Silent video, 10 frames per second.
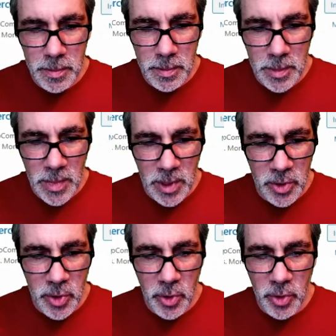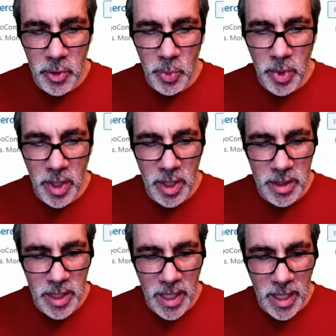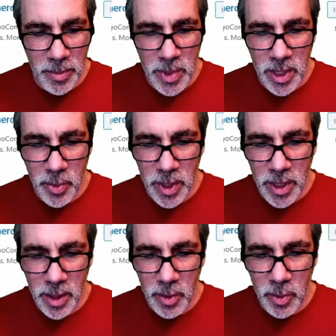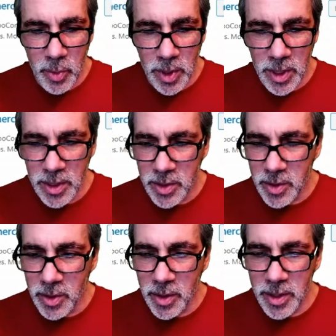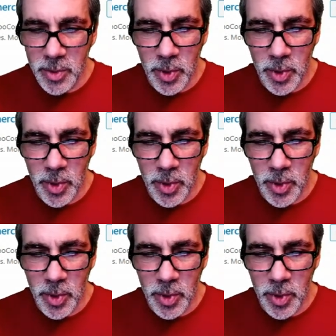External new product tab. Here we go. We're going to install this one.